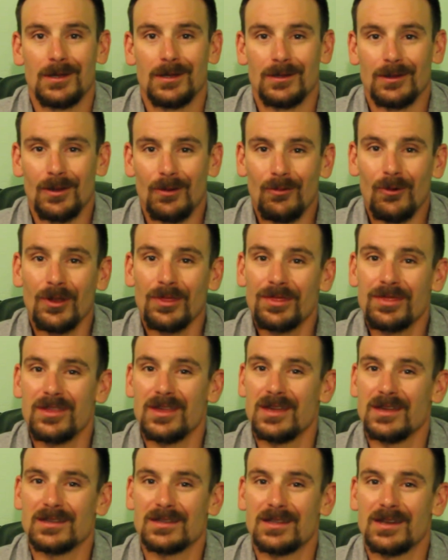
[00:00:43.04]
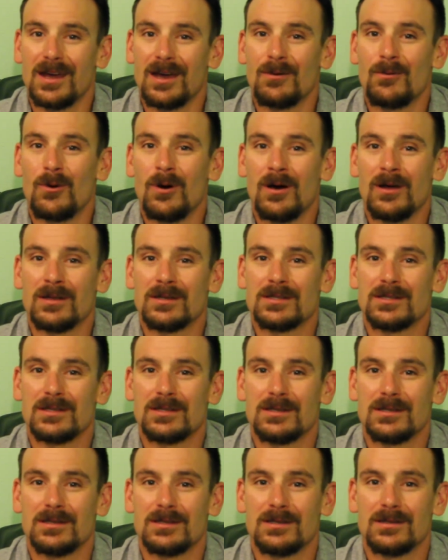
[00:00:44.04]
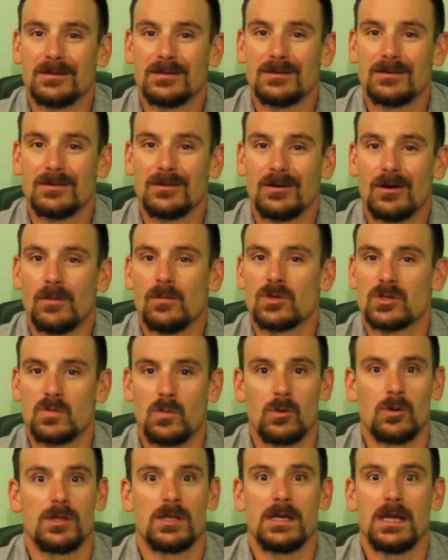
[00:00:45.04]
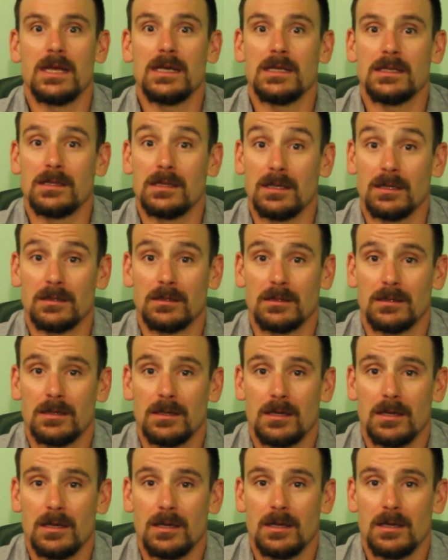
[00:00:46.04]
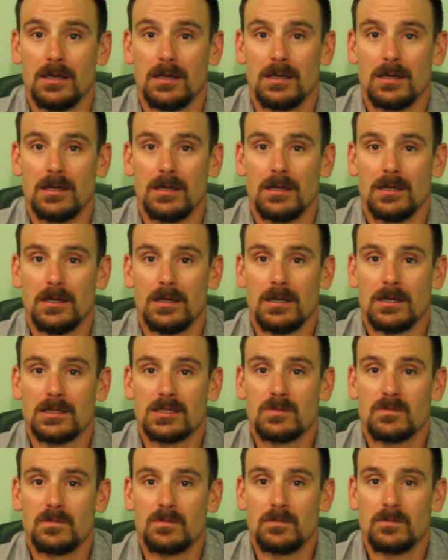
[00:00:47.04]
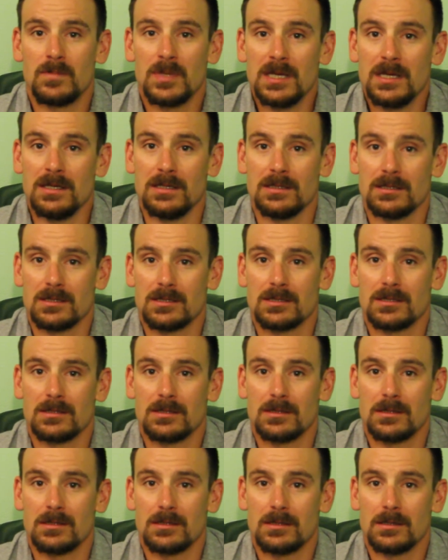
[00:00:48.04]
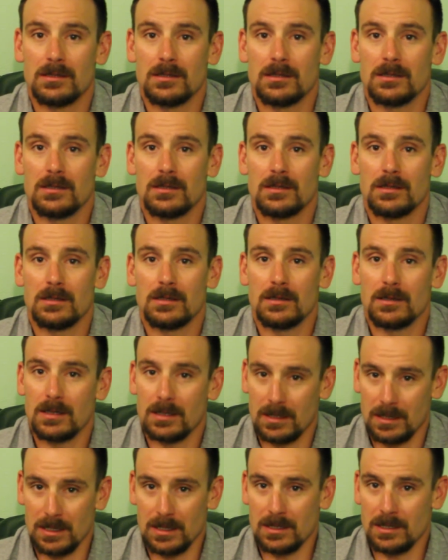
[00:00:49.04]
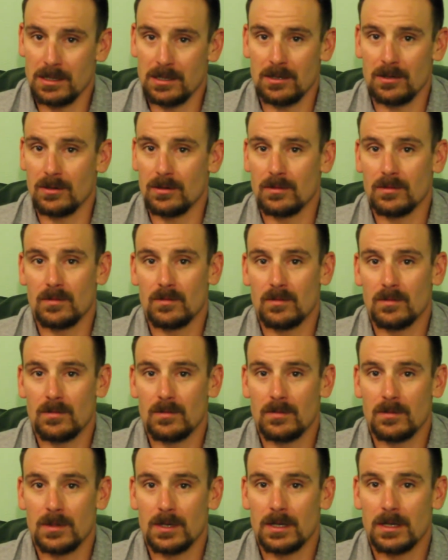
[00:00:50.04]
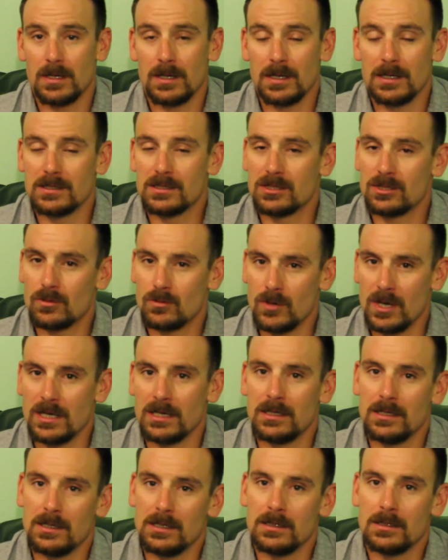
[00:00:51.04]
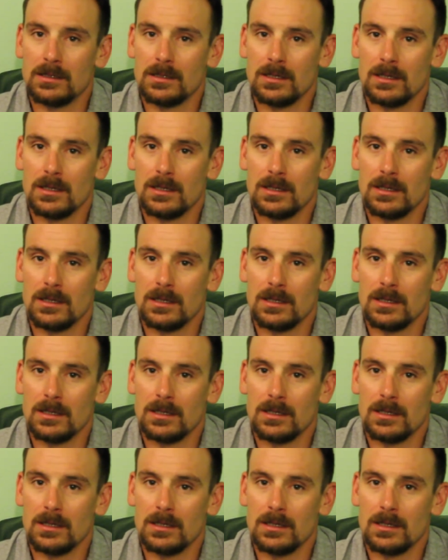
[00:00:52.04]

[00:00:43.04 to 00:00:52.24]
The one thing that I want almost more than anything is peace. In here, it's serenity.